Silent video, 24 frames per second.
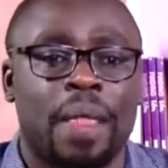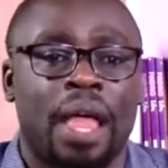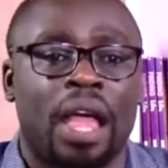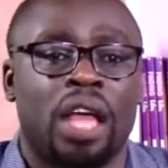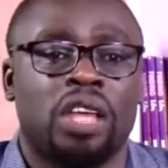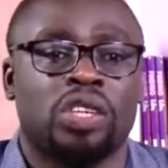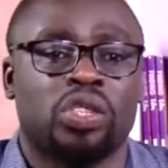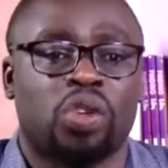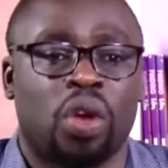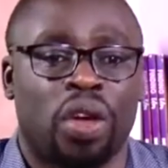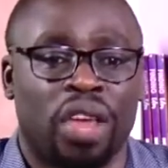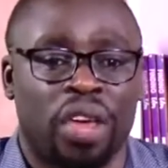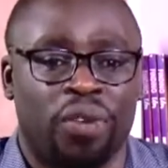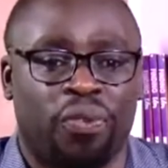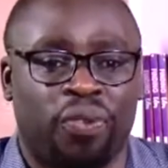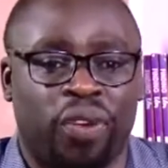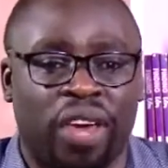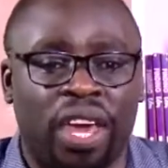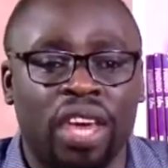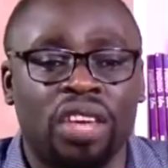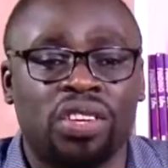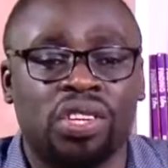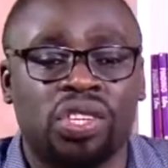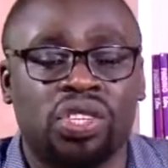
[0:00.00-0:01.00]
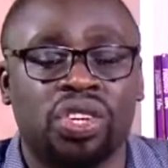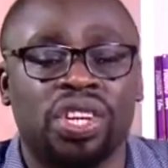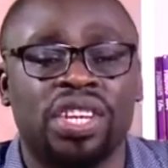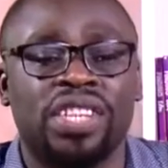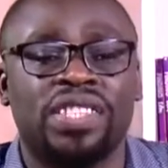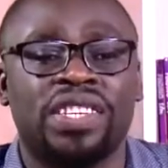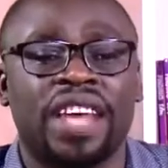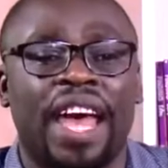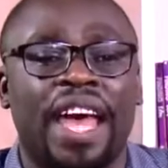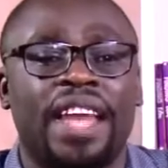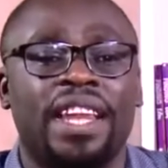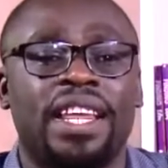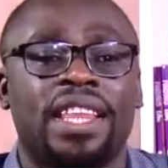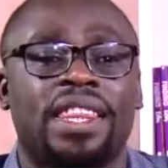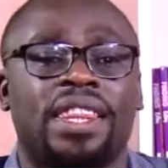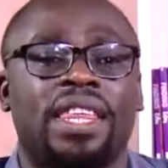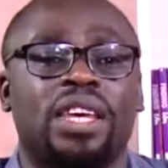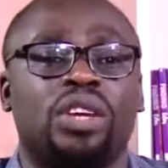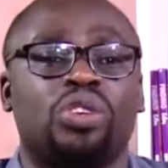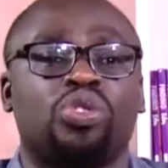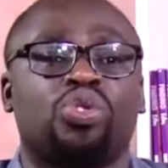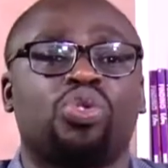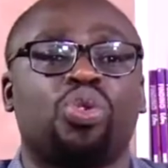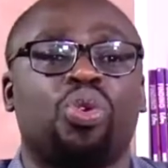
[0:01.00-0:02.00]
So if history is
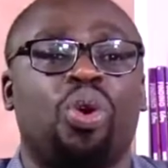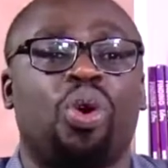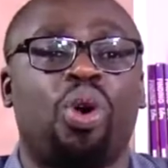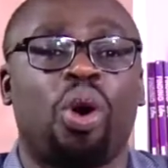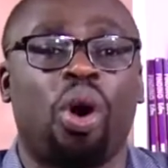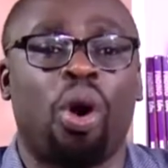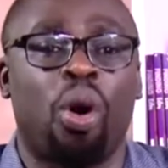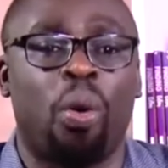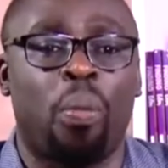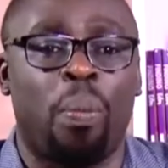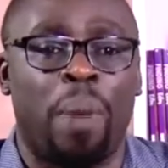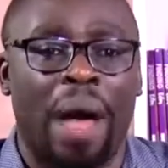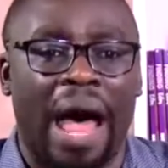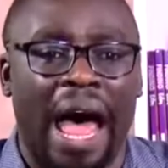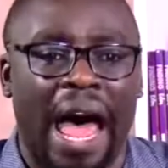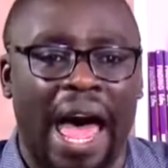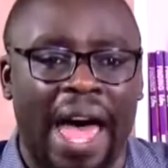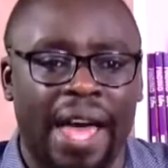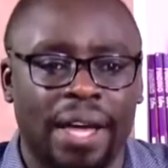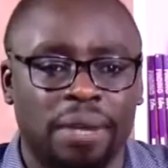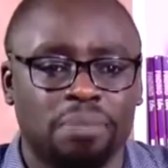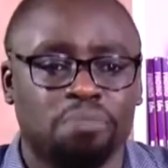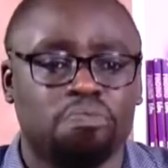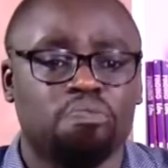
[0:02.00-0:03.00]
anything to go by,